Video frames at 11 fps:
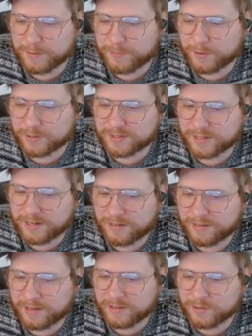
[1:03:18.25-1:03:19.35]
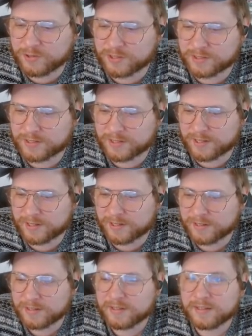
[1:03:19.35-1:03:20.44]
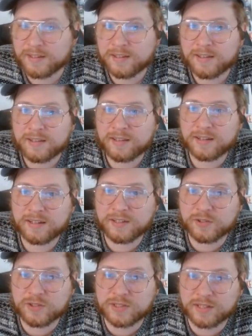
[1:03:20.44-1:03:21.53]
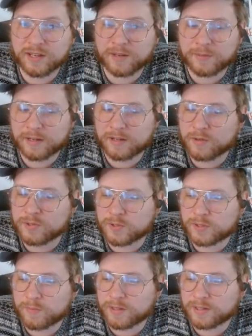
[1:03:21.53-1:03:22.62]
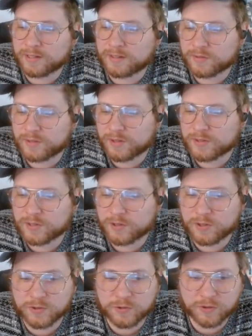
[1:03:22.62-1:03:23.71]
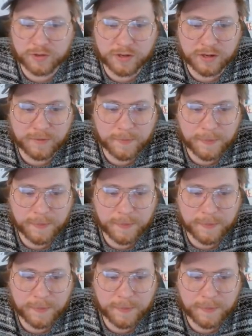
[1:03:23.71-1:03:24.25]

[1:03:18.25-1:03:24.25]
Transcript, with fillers: My opponent's like, yeah, you'll just, uh, you'll just yeah, uh, get closer to milling with all those cards you're drawing.